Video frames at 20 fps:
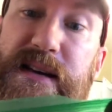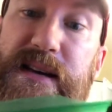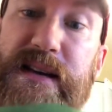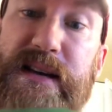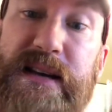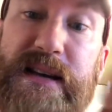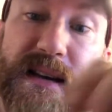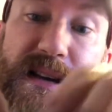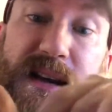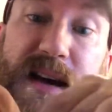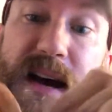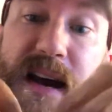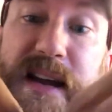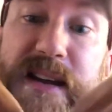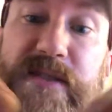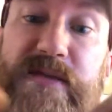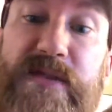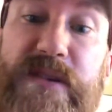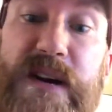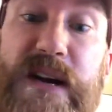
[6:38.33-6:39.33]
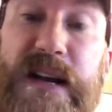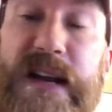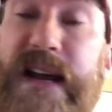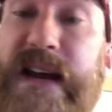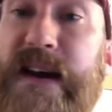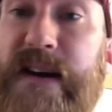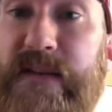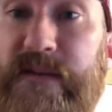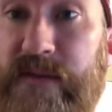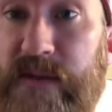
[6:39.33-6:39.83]
and I do not
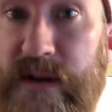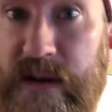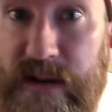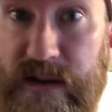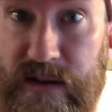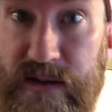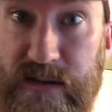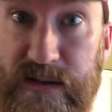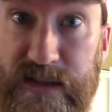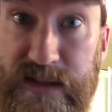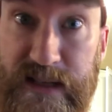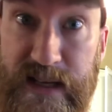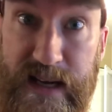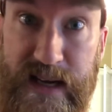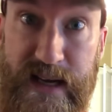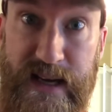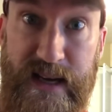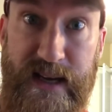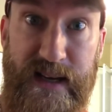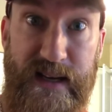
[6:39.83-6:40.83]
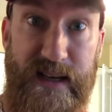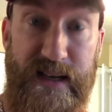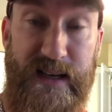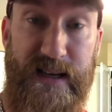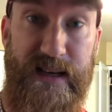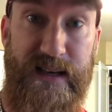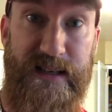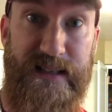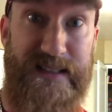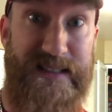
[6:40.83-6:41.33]
have one of those
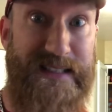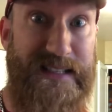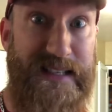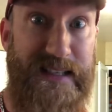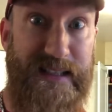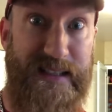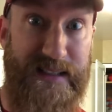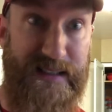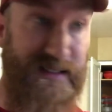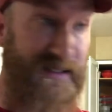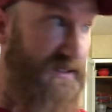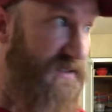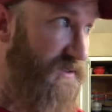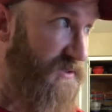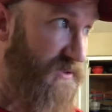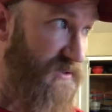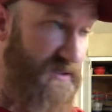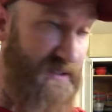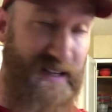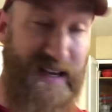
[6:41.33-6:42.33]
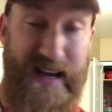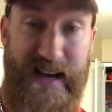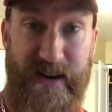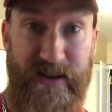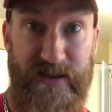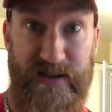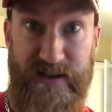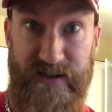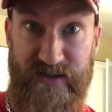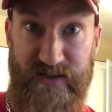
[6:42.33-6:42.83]
sealants, those air
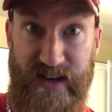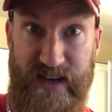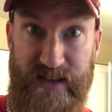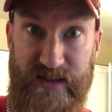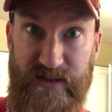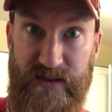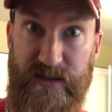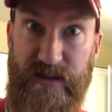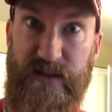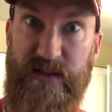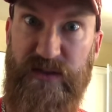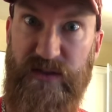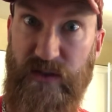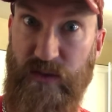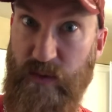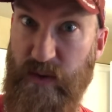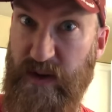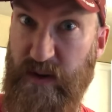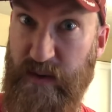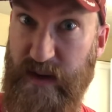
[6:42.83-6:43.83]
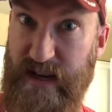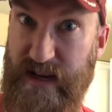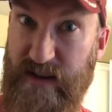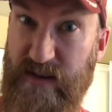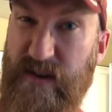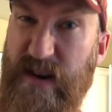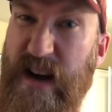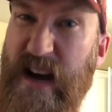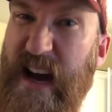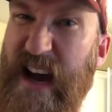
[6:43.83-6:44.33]
distractors. So what do?